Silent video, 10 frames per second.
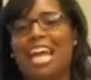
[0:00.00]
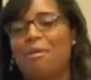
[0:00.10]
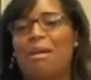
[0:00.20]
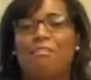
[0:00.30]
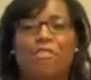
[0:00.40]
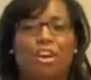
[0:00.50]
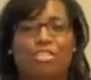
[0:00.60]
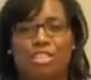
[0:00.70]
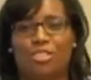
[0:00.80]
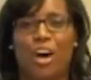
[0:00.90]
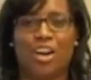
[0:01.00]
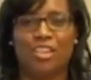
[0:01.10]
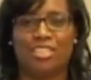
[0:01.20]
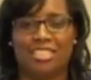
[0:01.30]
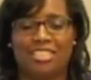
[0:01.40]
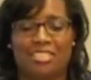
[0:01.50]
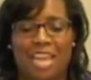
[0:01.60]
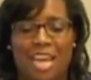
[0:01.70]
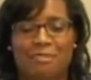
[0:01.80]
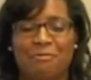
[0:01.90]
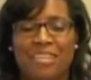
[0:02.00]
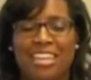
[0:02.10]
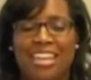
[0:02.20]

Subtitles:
Take my virgin daughters instead.